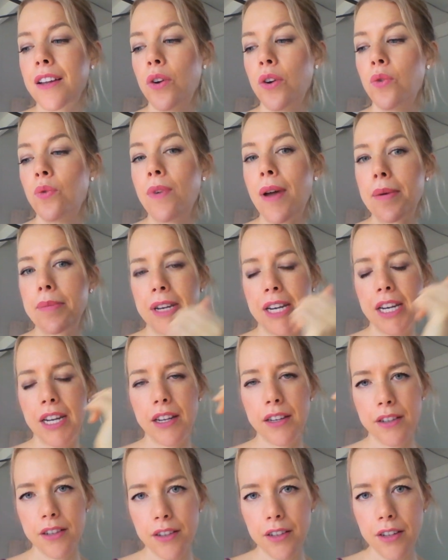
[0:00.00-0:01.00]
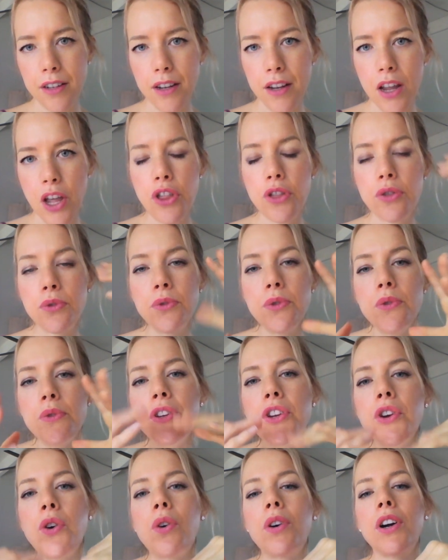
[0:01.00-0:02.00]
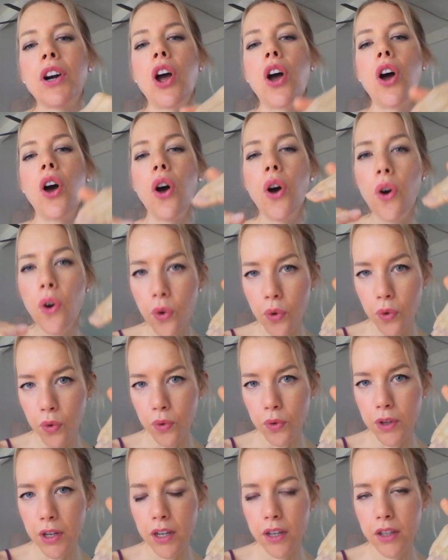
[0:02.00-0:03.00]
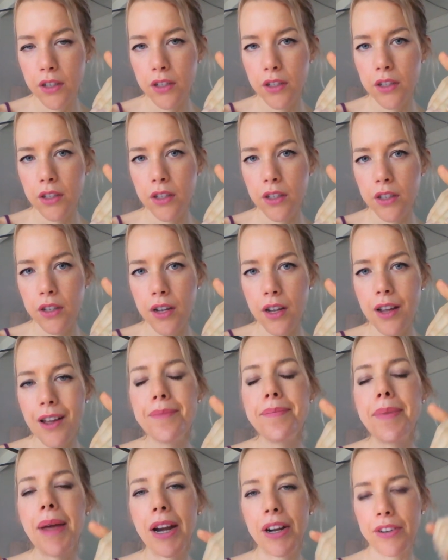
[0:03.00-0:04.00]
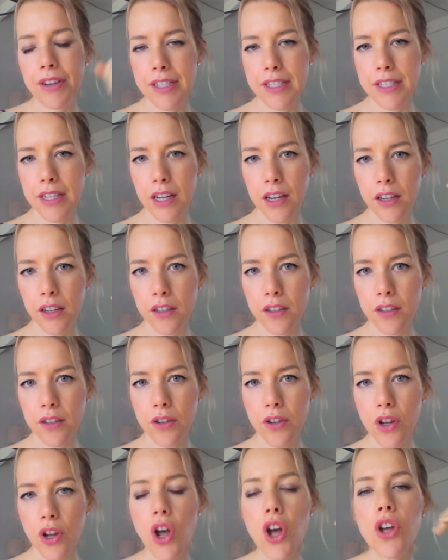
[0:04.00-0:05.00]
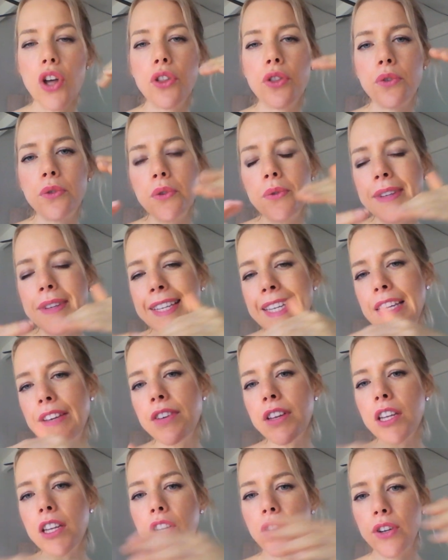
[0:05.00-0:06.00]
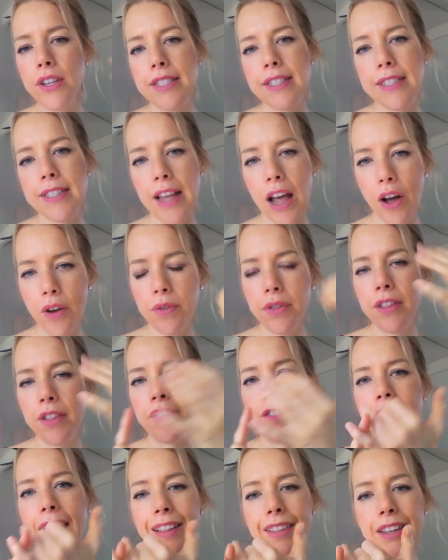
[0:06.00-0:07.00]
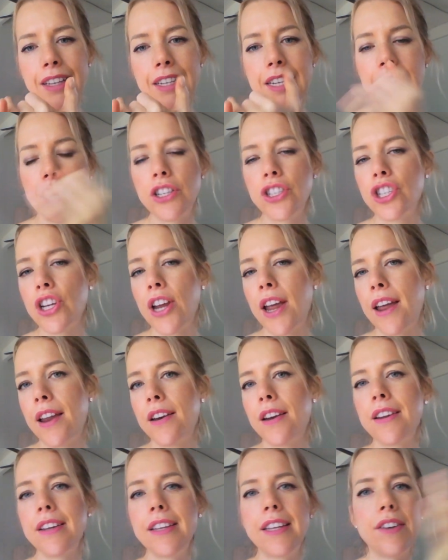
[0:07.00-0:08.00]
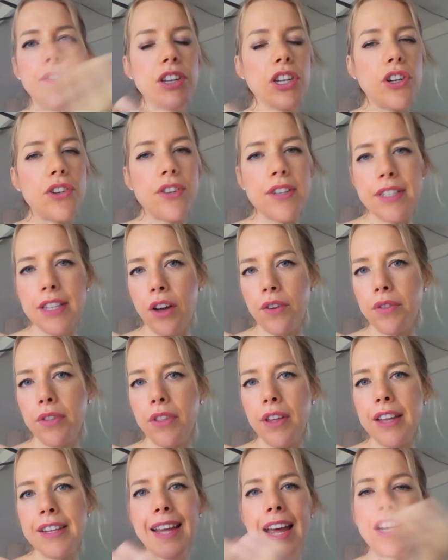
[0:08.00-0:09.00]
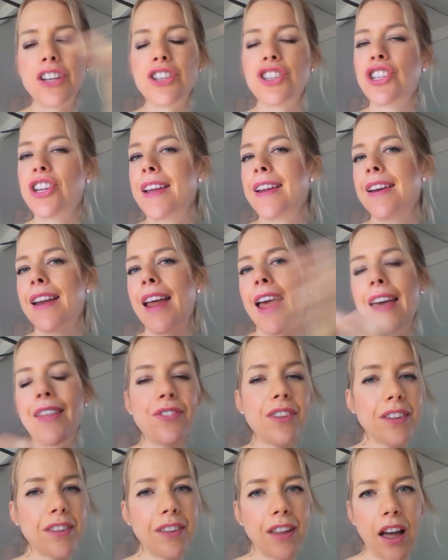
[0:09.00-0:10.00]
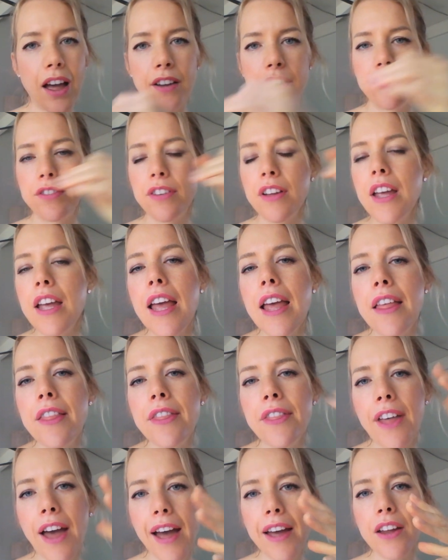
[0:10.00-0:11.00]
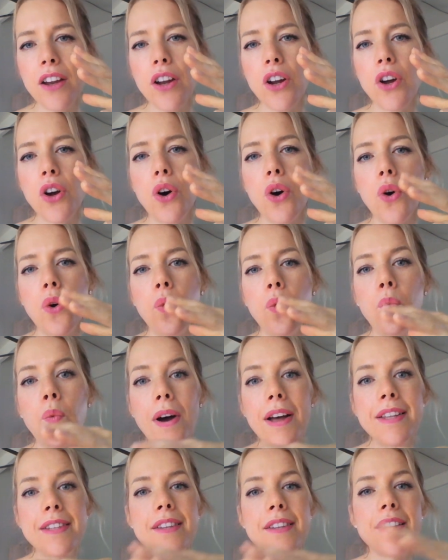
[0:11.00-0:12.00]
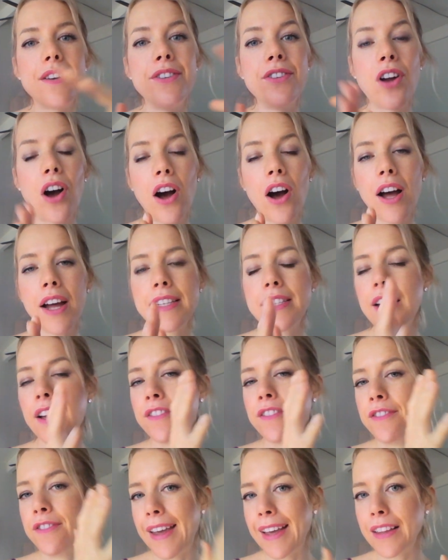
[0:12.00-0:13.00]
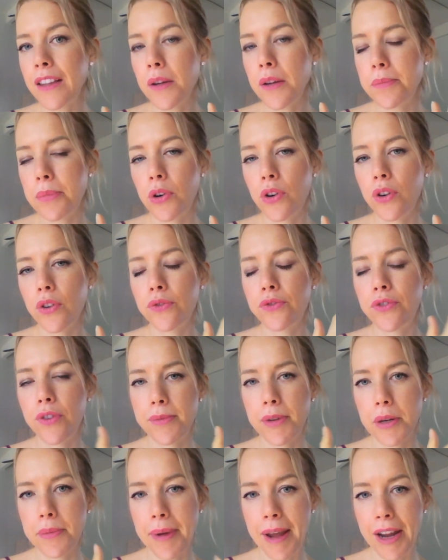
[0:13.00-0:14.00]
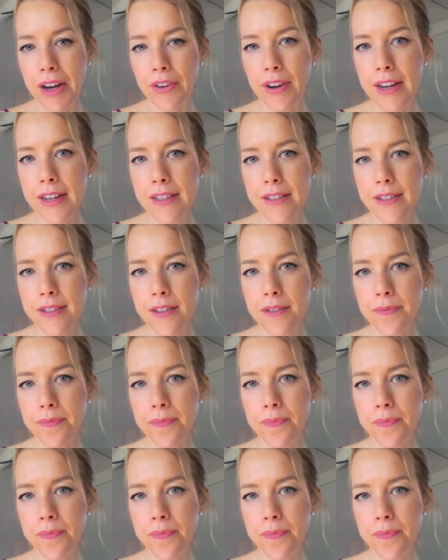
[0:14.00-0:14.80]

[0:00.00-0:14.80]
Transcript: remedied through your own parenting, through giving yourself the validation, giving yourself the attention and the love that was not available from your parents.